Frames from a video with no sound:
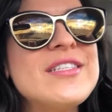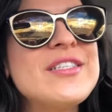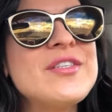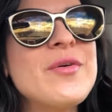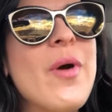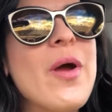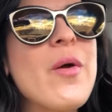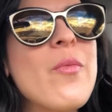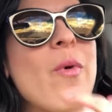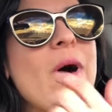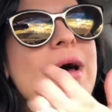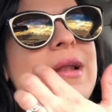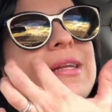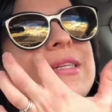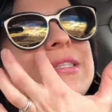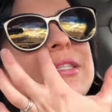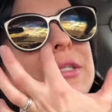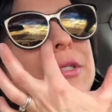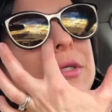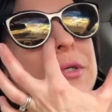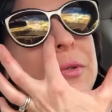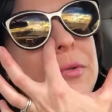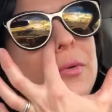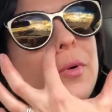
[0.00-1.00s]
So I wanted
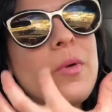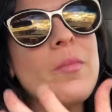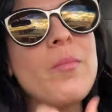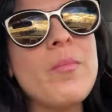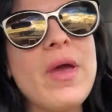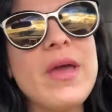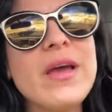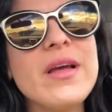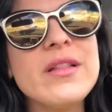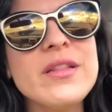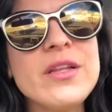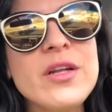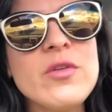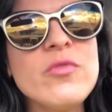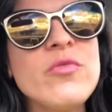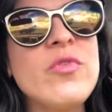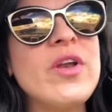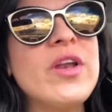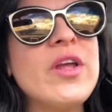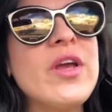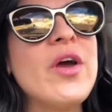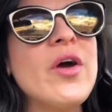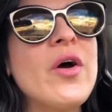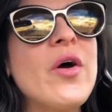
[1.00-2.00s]
to make a little
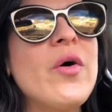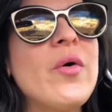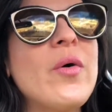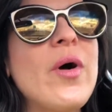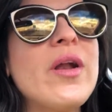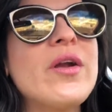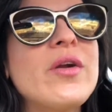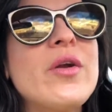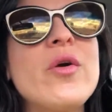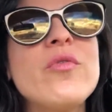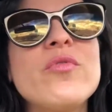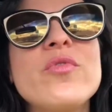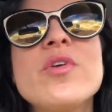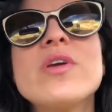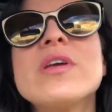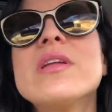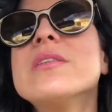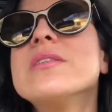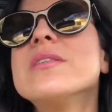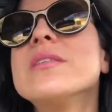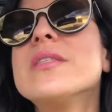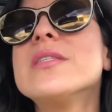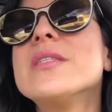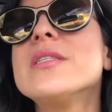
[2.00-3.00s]
video. I don't know if you
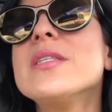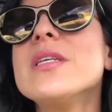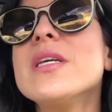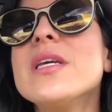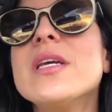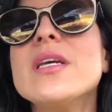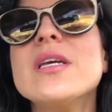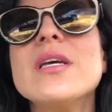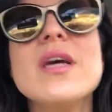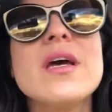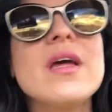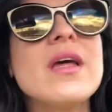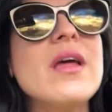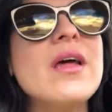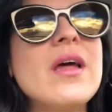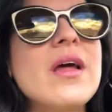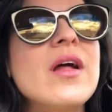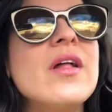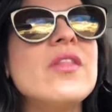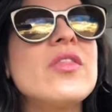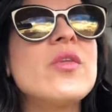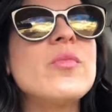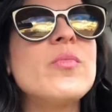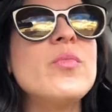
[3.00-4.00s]
can see
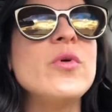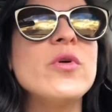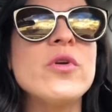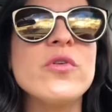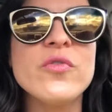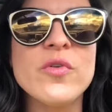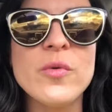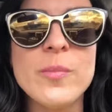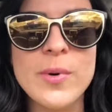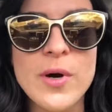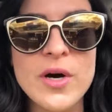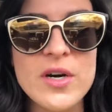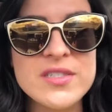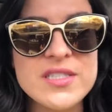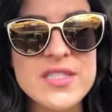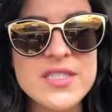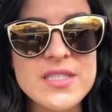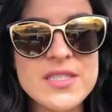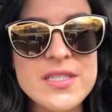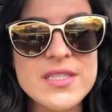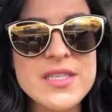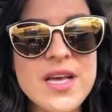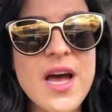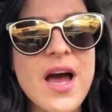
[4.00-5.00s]
the beautiful Boston
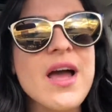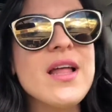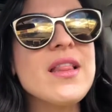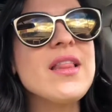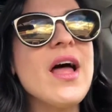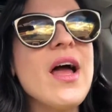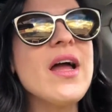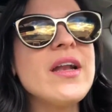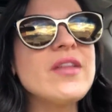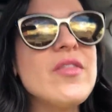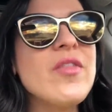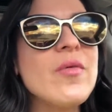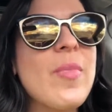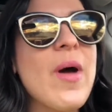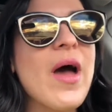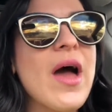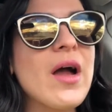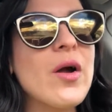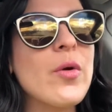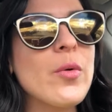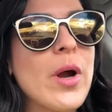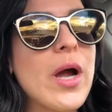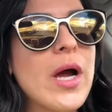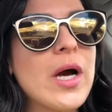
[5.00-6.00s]
skyline in the
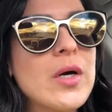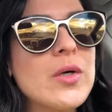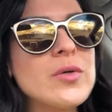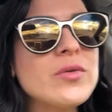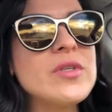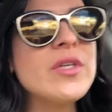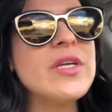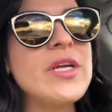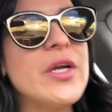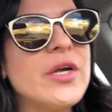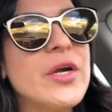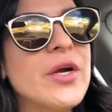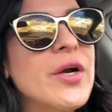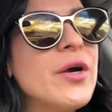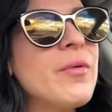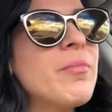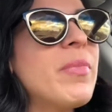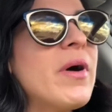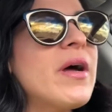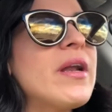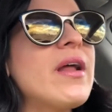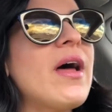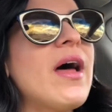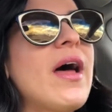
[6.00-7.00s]
background here,
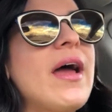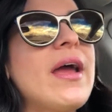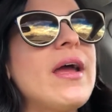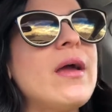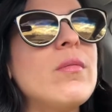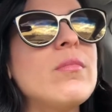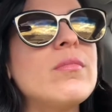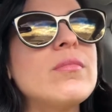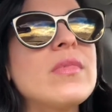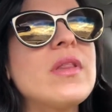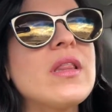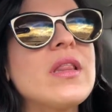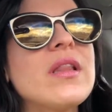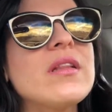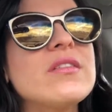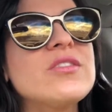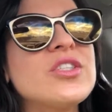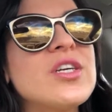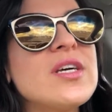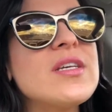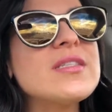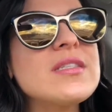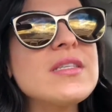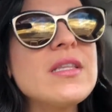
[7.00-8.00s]
but I am
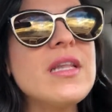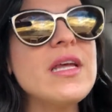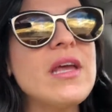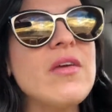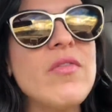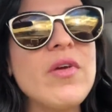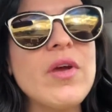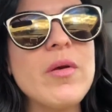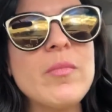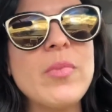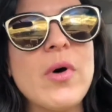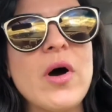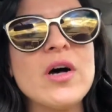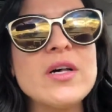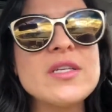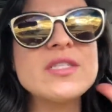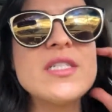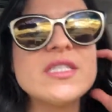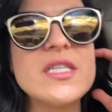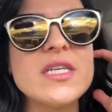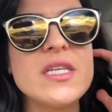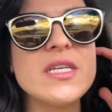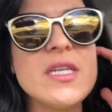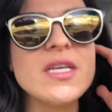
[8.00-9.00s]
just leaving
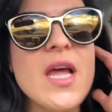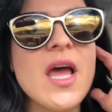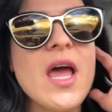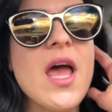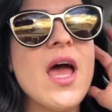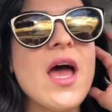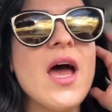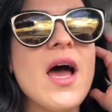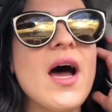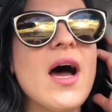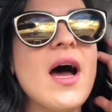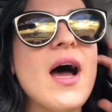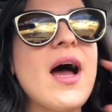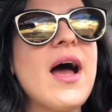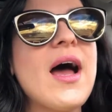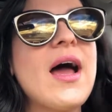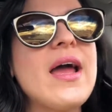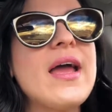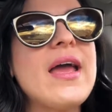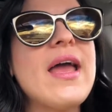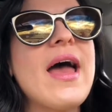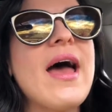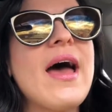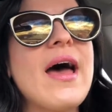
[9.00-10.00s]
Boston. I
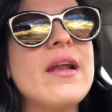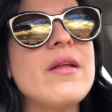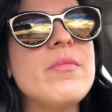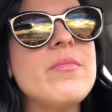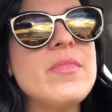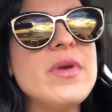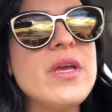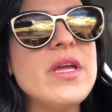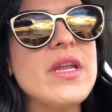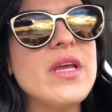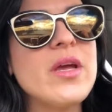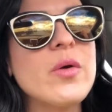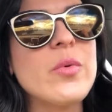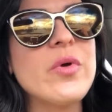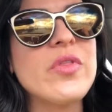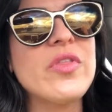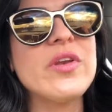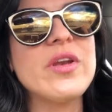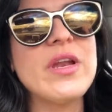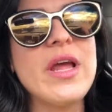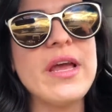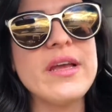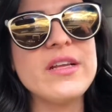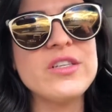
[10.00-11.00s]
had a meeting with
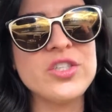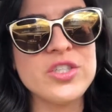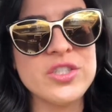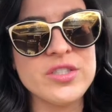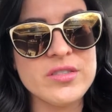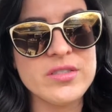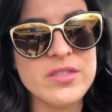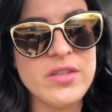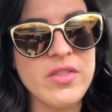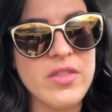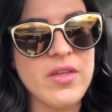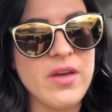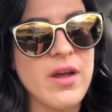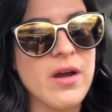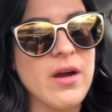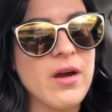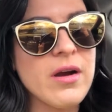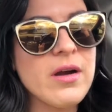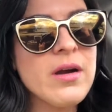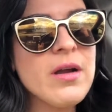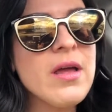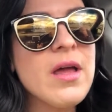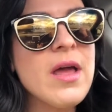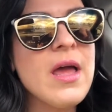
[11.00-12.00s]
an agent
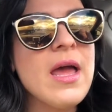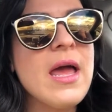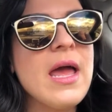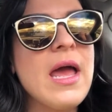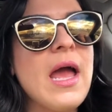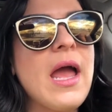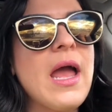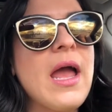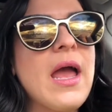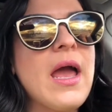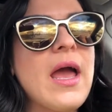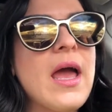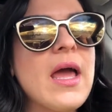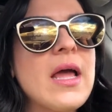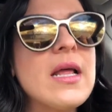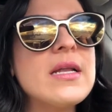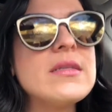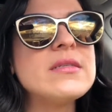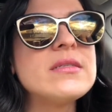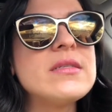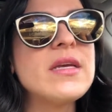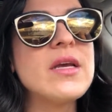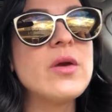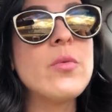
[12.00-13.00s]
there,
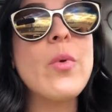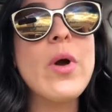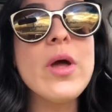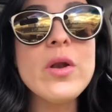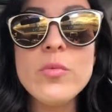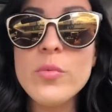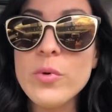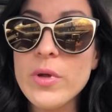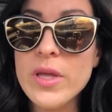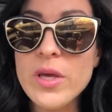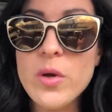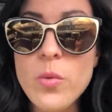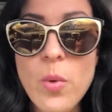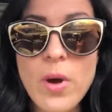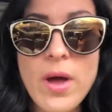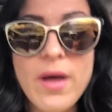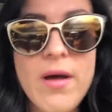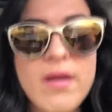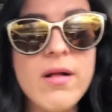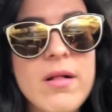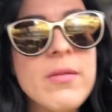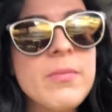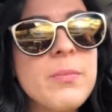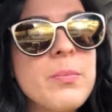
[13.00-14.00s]
and it went really
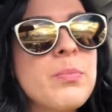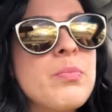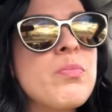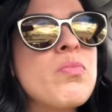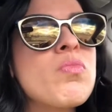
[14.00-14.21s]
well.